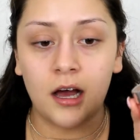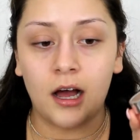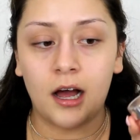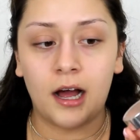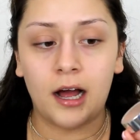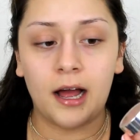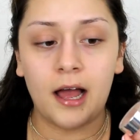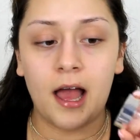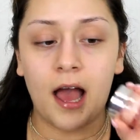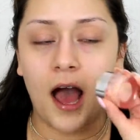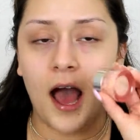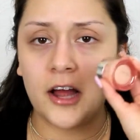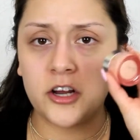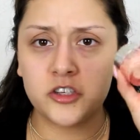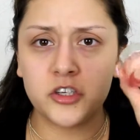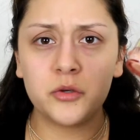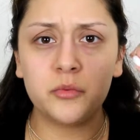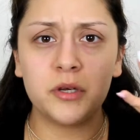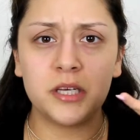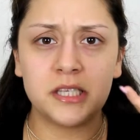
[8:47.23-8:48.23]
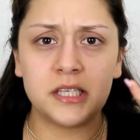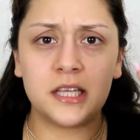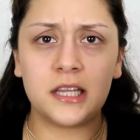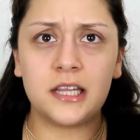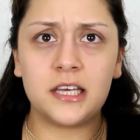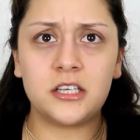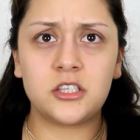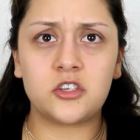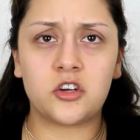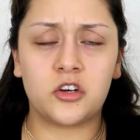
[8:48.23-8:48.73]
I actually
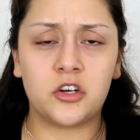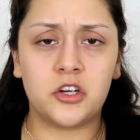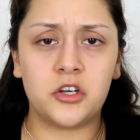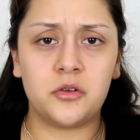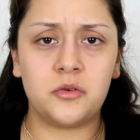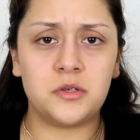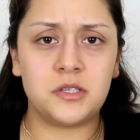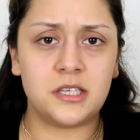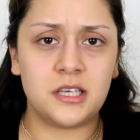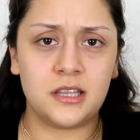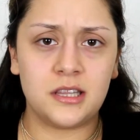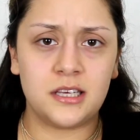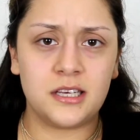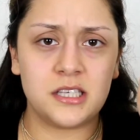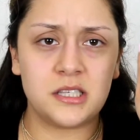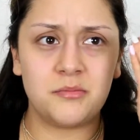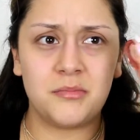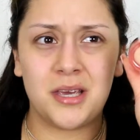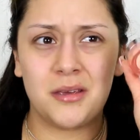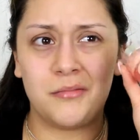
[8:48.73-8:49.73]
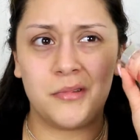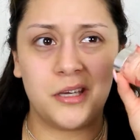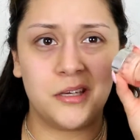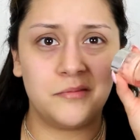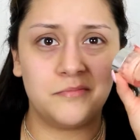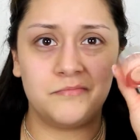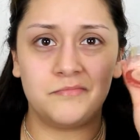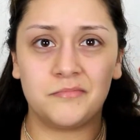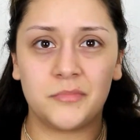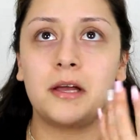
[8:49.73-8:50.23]
recently started using this,
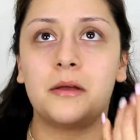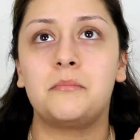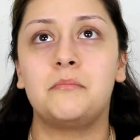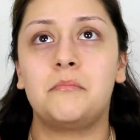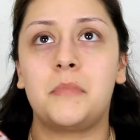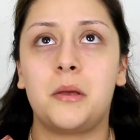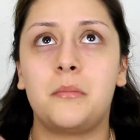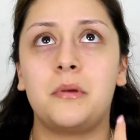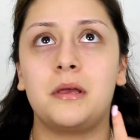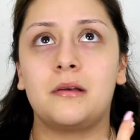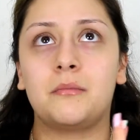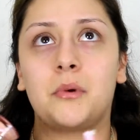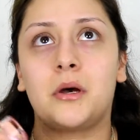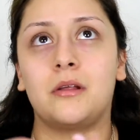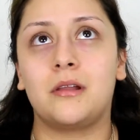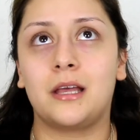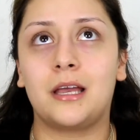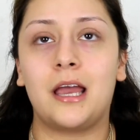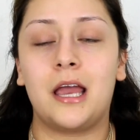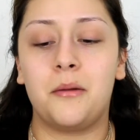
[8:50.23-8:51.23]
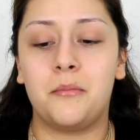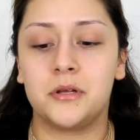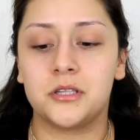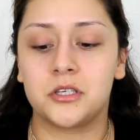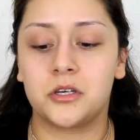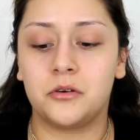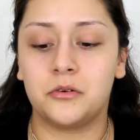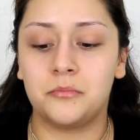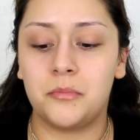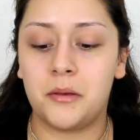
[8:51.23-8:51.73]
maybe about like 8 months
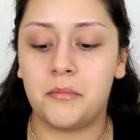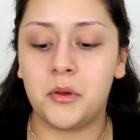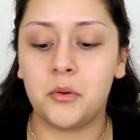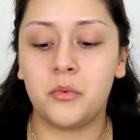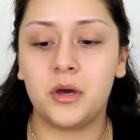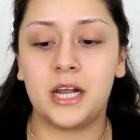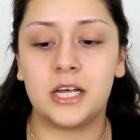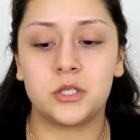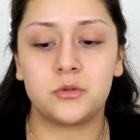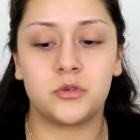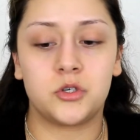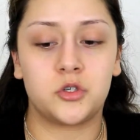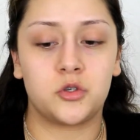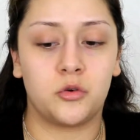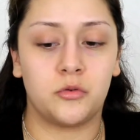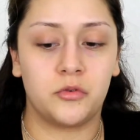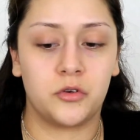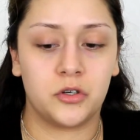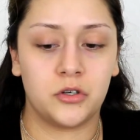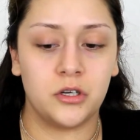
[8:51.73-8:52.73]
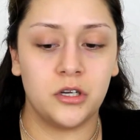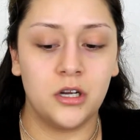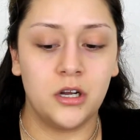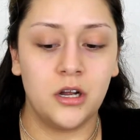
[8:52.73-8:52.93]
ago, maybe when I switched over